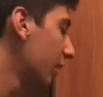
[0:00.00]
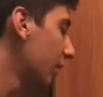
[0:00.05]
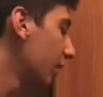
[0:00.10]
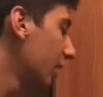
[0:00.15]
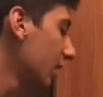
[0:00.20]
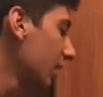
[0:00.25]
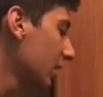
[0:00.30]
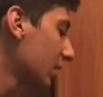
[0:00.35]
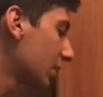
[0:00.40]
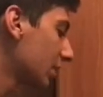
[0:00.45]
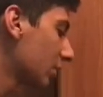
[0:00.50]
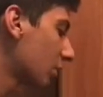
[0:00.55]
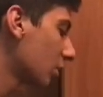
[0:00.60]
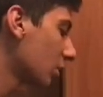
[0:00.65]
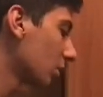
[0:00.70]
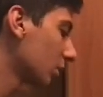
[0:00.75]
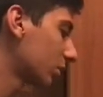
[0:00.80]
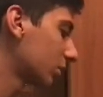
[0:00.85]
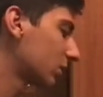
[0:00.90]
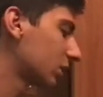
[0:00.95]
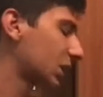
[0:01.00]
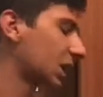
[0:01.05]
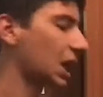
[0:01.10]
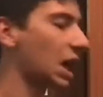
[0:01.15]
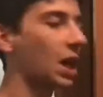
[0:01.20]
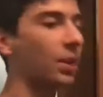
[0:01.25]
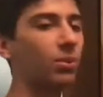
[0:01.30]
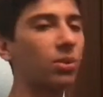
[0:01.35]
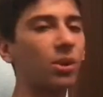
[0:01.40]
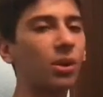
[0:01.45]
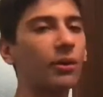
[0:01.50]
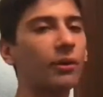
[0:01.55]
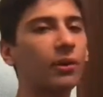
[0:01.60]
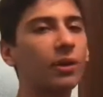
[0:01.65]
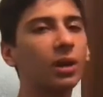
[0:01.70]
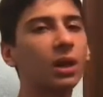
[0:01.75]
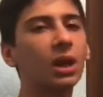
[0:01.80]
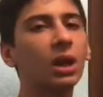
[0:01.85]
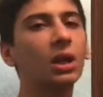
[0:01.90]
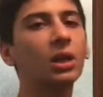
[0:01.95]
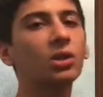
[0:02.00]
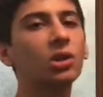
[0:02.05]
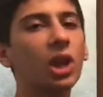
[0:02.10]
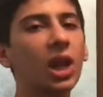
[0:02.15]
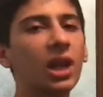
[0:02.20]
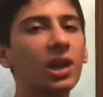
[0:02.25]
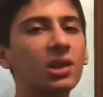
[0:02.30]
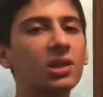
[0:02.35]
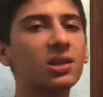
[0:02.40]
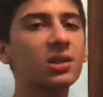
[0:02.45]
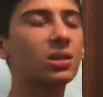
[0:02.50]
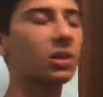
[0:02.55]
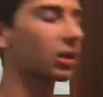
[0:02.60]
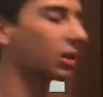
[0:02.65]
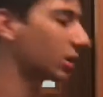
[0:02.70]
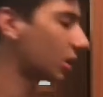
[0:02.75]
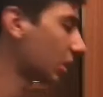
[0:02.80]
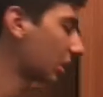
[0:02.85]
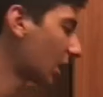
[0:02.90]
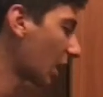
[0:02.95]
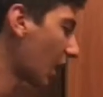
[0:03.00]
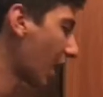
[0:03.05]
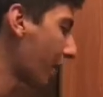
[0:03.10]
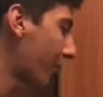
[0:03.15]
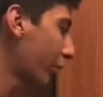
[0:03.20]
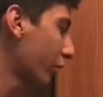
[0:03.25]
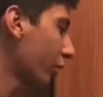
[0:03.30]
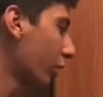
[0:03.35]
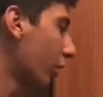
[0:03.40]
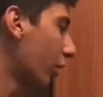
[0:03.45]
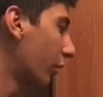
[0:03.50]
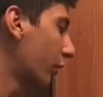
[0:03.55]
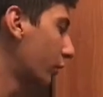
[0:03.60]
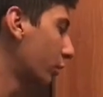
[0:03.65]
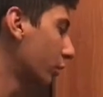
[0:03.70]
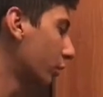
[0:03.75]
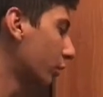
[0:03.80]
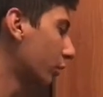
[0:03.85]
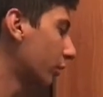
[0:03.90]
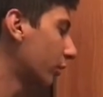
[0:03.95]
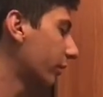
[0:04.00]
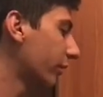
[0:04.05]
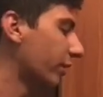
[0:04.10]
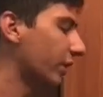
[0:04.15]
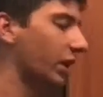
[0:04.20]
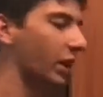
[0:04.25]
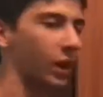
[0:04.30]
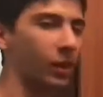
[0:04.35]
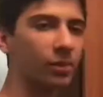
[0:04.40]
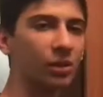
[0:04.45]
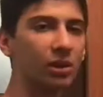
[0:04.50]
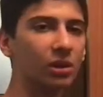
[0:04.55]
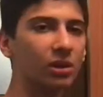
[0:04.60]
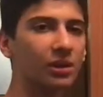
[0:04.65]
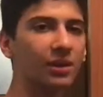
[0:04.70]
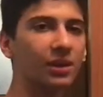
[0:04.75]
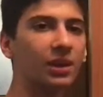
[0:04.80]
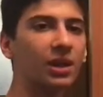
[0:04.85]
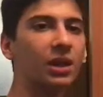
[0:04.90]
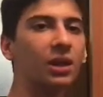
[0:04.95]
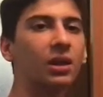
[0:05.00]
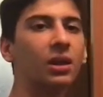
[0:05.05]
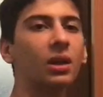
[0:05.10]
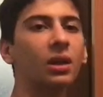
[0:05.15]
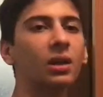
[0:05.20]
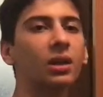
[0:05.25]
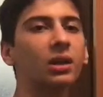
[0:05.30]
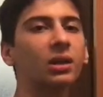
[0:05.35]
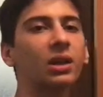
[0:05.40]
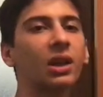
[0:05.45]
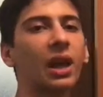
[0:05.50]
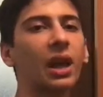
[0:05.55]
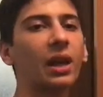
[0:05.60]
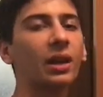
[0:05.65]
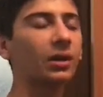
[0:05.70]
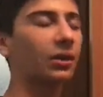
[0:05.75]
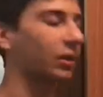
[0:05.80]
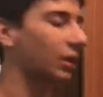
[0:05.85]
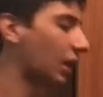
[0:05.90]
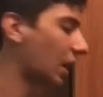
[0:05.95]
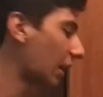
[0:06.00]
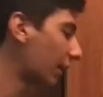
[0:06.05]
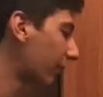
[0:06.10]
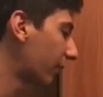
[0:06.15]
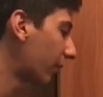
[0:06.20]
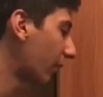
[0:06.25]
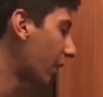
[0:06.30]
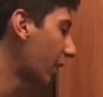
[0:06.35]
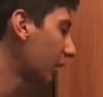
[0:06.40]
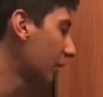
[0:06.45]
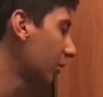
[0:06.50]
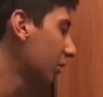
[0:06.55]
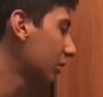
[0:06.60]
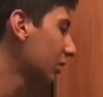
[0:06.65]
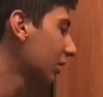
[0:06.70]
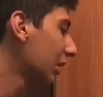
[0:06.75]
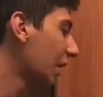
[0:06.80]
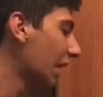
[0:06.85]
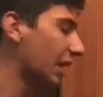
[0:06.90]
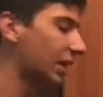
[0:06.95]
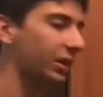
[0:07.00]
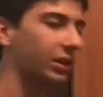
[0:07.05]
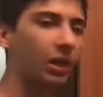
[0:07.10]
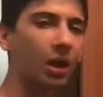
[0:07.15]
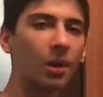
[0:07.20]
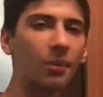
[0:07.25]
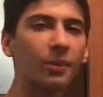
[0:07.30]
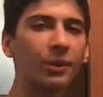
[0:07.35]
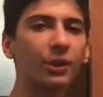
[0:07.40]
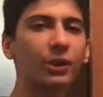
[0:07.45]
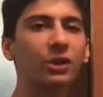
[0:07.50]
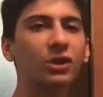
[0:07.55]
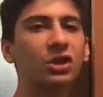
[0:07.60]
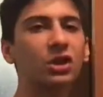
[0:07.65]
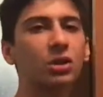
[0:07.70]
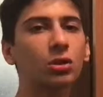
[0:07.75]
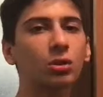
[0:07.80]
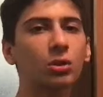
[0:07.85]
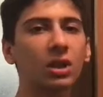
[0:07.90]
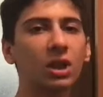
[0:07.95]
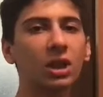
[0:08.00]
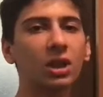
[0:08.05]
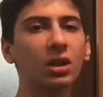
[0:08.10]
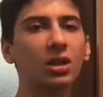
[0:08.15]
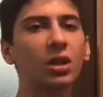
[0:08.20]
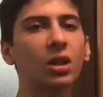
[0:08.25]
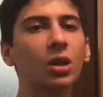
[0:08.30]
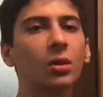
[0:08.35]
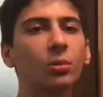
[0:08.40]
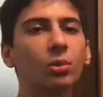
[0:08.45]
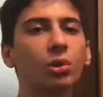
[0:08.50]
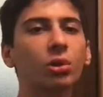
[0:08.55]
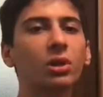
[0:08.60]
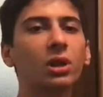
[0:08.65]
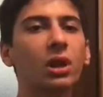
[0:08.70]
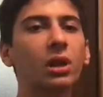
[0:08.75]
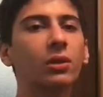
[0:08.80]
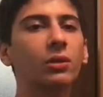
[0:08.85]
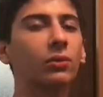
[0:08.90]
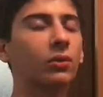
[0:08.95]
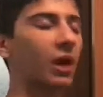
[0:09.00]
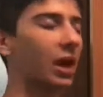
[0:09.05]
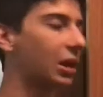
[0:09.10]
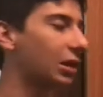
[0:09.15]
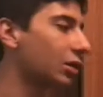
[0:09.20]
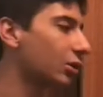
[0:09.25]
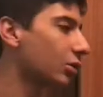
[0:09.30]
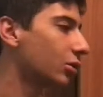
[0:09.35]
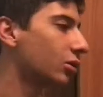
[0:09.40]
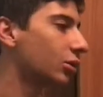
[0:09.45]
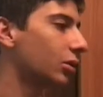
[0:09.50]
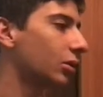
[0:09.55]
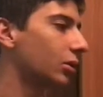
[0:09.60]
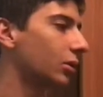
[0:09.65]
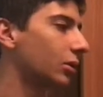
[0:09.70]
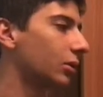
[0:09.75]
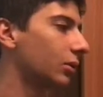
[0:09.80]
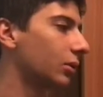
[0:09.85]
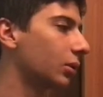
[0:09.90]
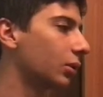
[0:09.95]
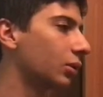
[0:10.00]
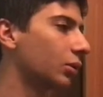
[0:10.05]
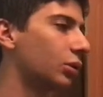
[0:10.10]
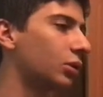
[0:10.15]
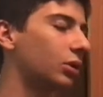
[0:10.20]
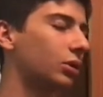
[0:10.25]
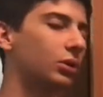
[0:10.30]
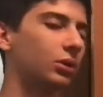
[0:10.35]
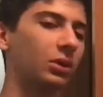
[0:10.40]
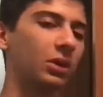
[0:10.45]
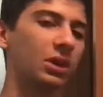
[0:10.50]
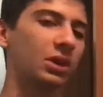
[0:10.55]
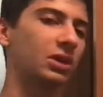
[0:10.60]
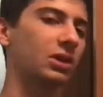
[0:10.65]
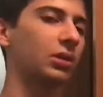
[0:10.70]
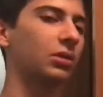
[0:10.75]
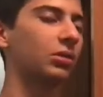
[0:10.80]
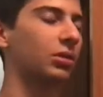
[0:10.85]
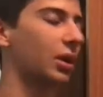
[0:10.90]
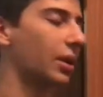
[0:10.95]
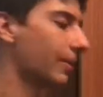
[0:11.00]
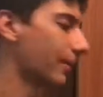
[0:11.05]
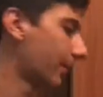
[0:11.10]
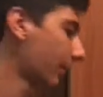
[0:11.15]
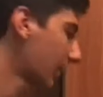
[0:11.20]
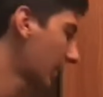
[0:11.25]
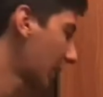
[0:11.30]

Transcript: This code typeof checks the type of your variable. It can have values like number, string, boolean value, or etc.